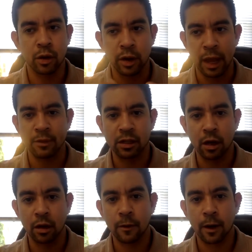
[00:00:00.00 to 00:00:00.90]
You're on
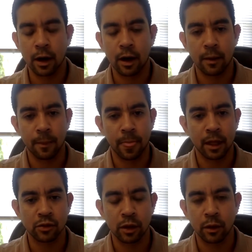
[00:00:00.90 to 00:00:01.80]
Amazon.
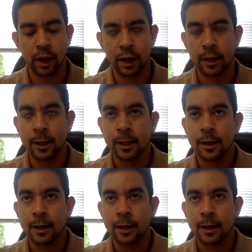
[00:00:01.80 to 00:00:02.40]
That's really great.